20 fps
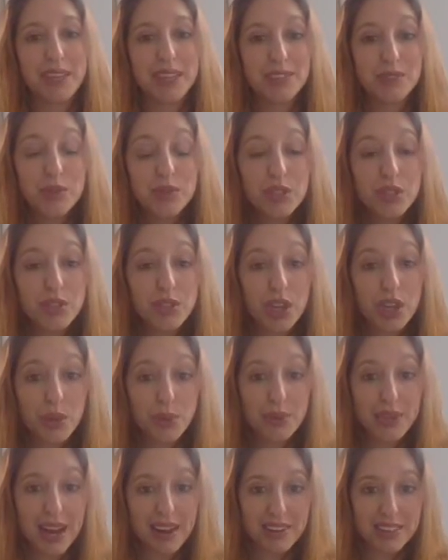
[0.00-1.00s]
There's also
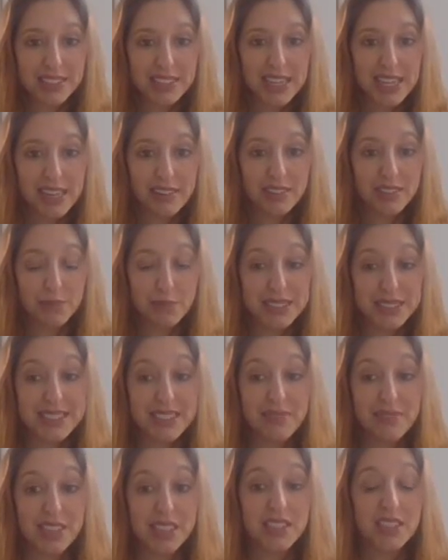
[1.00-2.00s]
no guarantee of
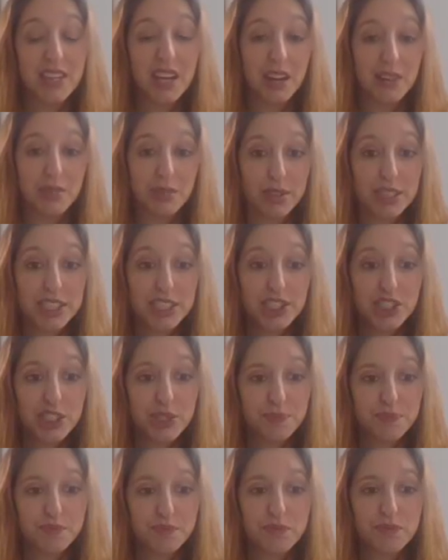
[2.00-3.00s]
specific coverage.
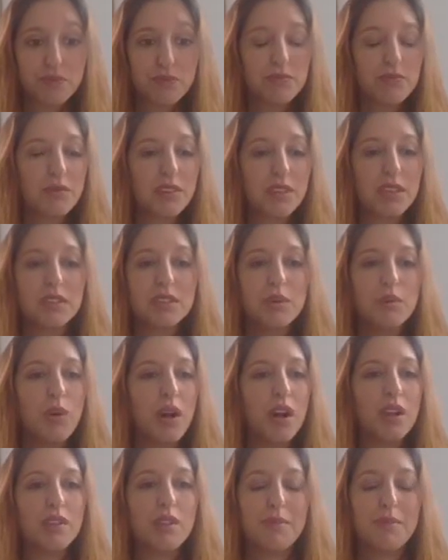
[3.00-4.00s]
So
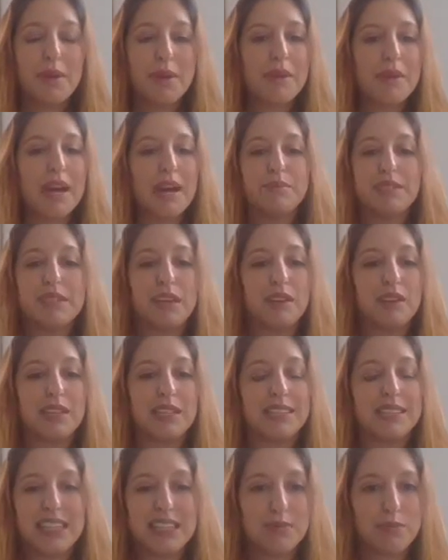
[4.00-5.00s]
while you may be
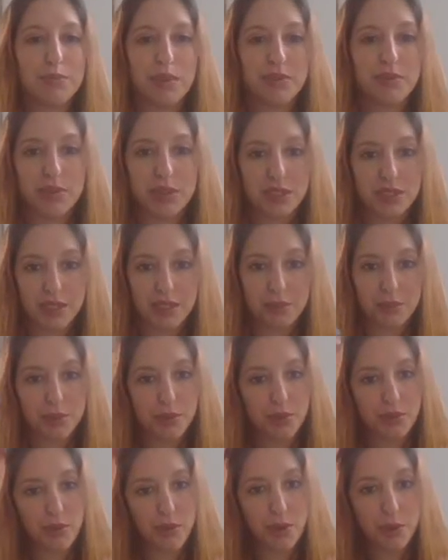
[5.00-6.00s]
absolutely desperate, for
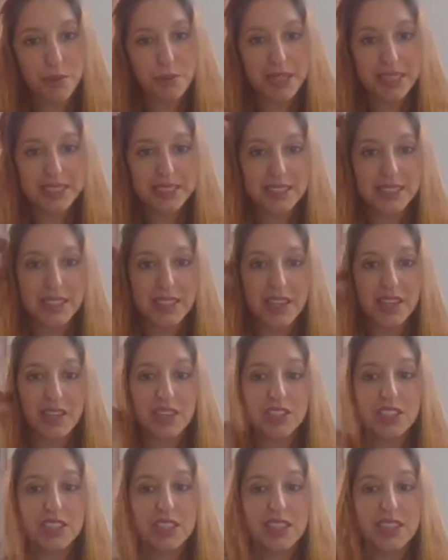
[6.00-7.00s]
example, for a piece in The
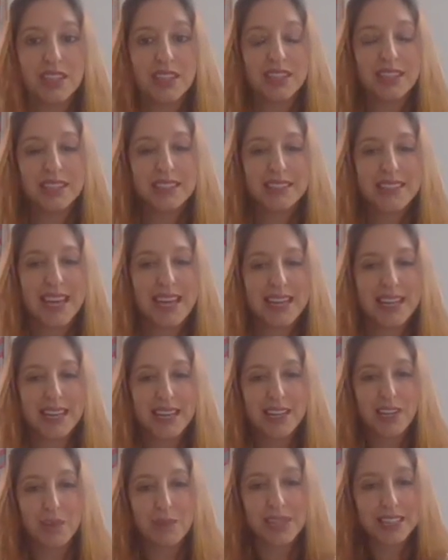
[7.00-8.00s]
Guardian,
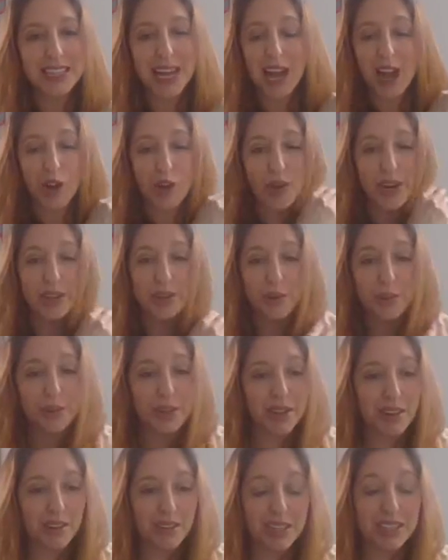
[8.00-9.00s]
sadly, no matter how great your
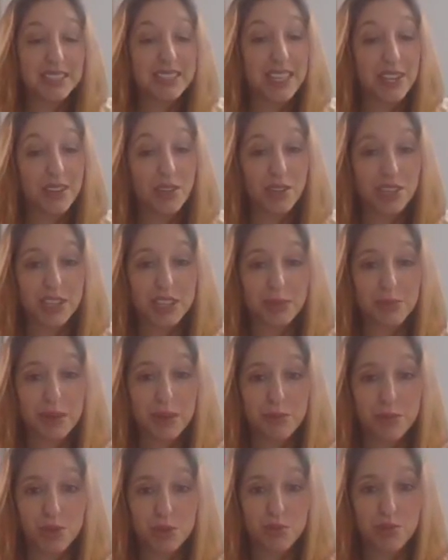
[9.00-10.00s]
PR is, they're not going to be
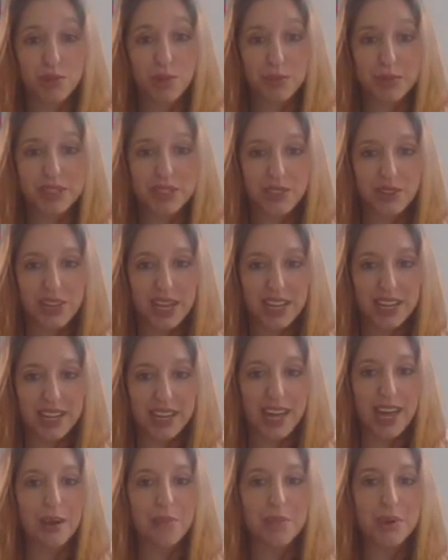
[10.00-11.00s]
able to promise you that
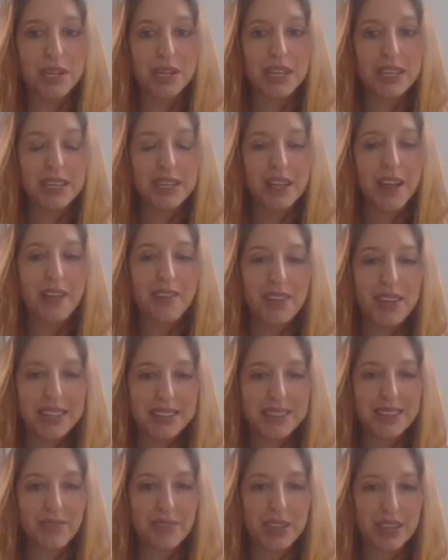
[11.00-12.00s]
can happen. And
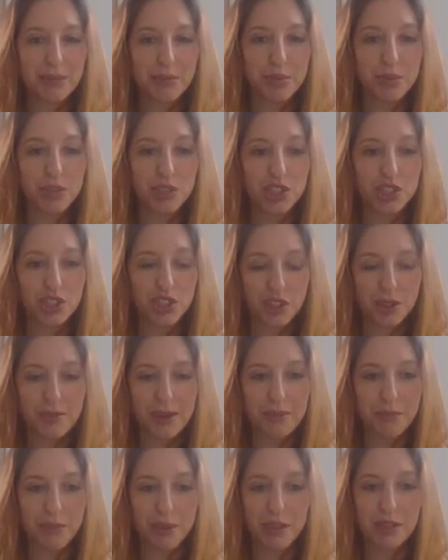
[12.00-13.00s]
that's something important to
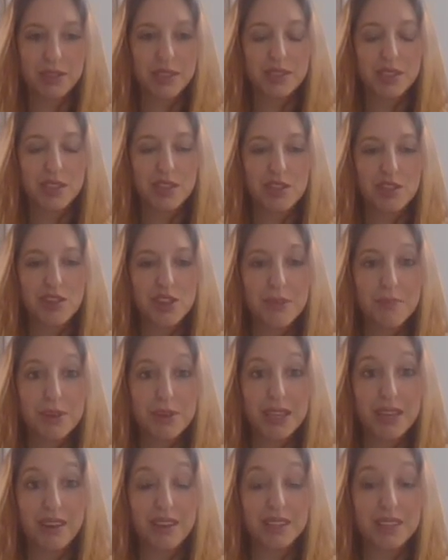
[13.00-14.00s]
remember. So treat
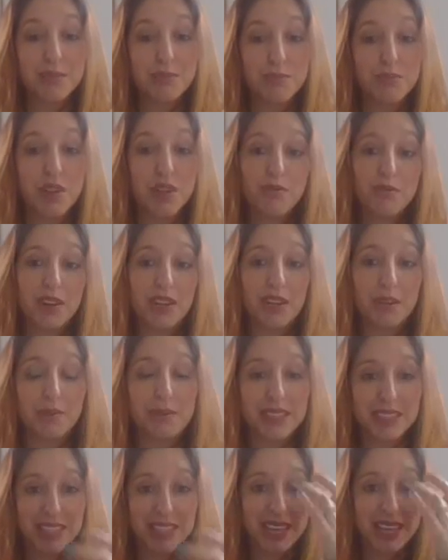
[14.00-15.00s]
PR as a profile
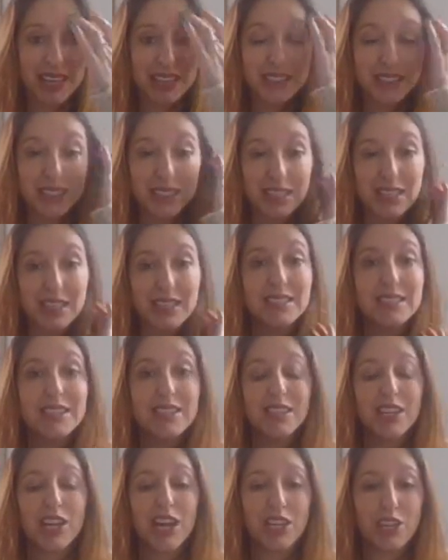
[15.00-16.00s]
building exercise,
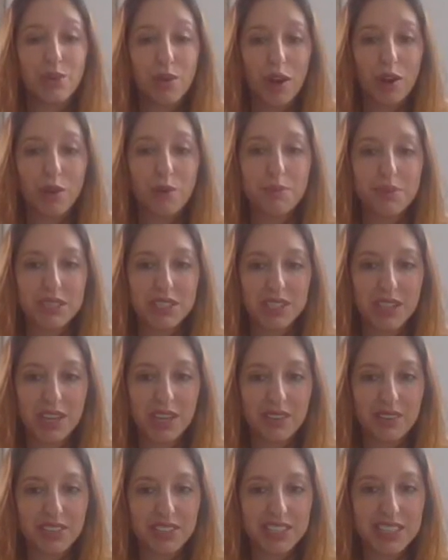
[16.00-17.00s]
and you hope in
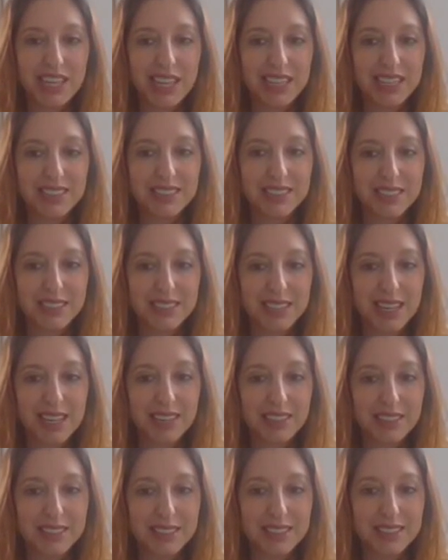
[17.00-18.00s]
turn that it leads to
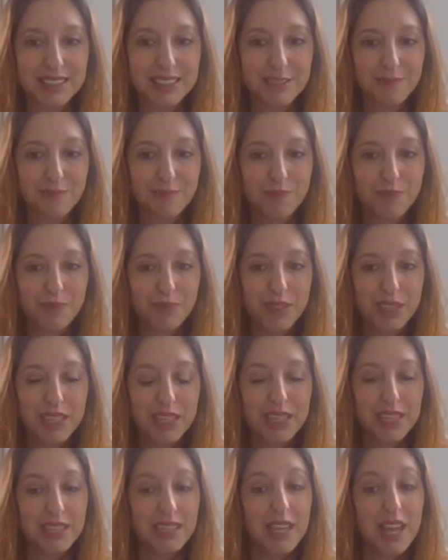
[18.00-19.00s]
sales.
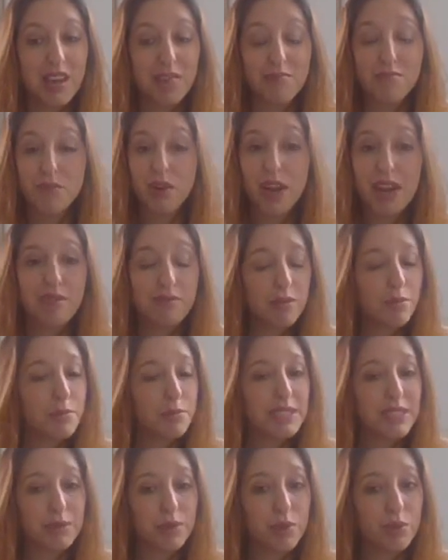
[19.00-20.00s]
Now, not
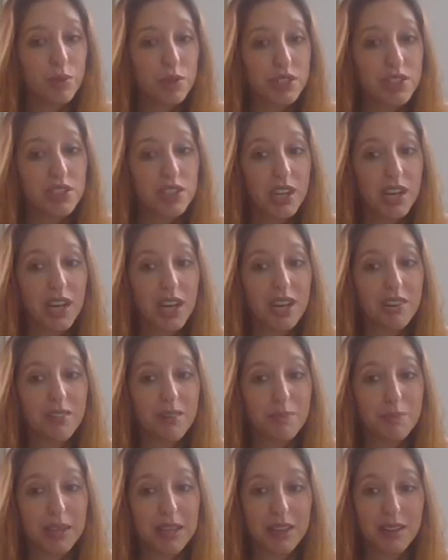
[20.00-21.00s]
everybody will want to
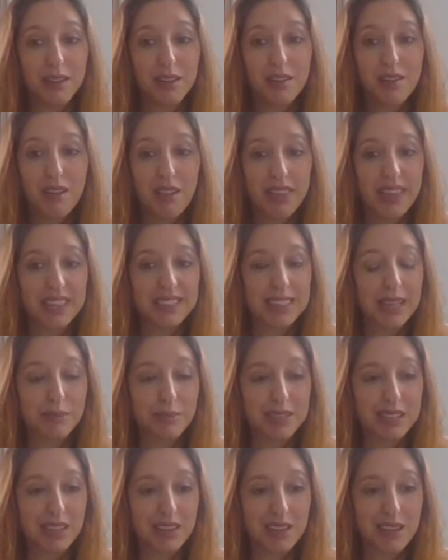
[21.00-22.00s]
hire a PR, and that's
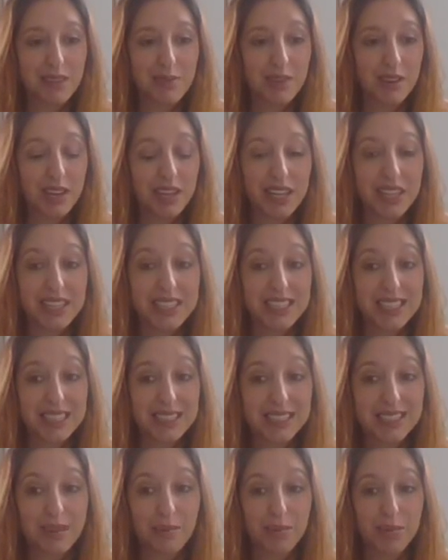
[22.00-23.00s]
absolutely fine, and
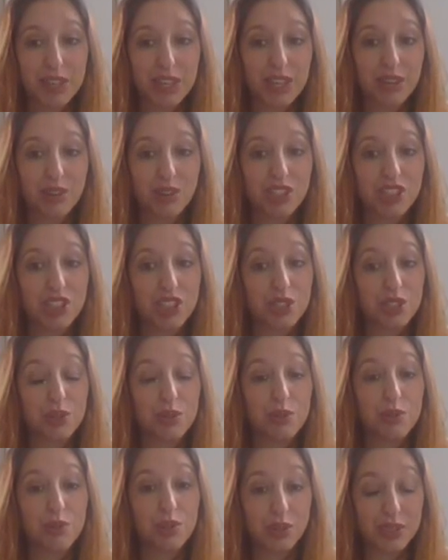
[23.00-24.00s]
it's something you can
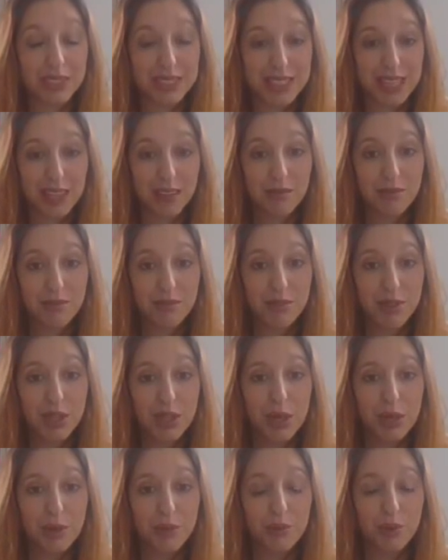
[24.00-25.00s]
do yourself.
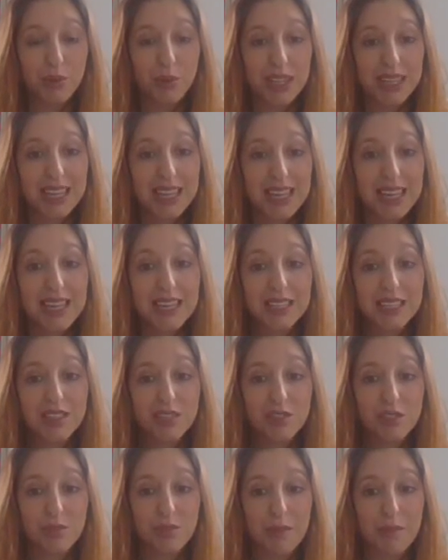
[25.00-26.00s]
But one key
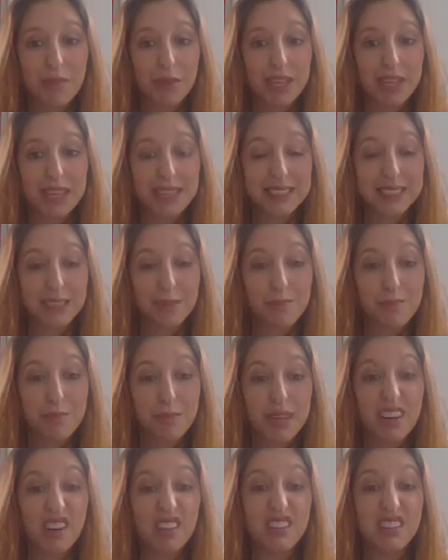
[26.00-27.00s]
thing to remember is that
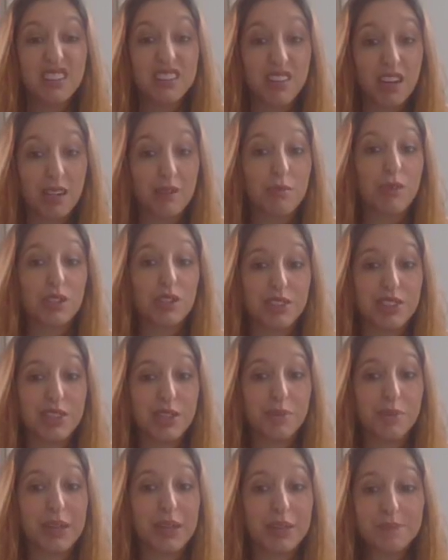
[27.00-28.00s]
PR is time
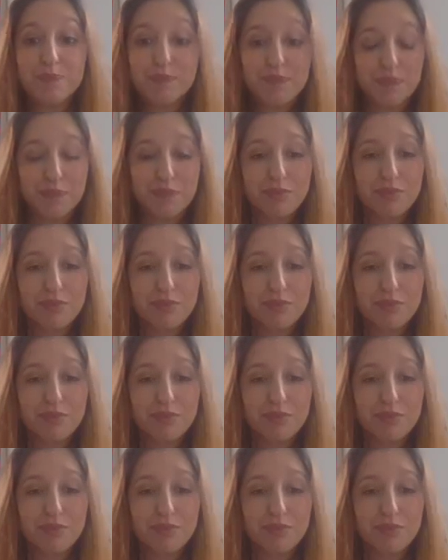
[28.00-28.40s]
consuming.